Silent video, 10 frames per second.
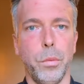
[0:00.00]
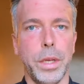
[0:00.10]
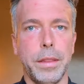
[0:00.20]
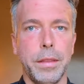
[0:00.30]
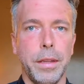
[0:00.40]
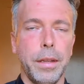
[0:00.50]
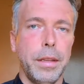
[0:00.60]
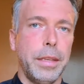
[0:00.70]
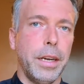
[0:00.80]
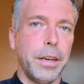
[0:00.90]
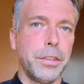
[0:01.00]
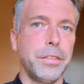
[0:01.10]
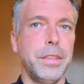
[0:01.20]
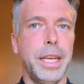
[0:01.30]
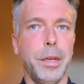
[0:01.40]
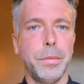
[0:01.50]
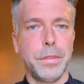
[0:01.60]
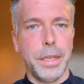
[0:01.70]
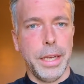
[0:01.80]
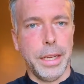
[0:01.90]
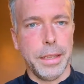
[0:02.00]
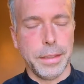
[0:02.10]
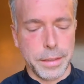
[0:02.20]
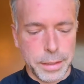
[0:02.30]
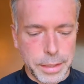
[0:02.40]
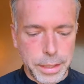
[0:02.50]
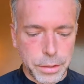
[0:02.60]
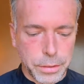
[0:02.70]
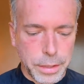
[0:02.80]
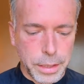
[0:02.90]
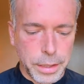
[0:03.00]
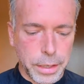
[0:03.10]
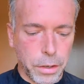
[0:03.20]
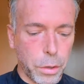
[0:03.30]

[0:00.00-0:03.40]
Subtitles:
With the author's names and years in there.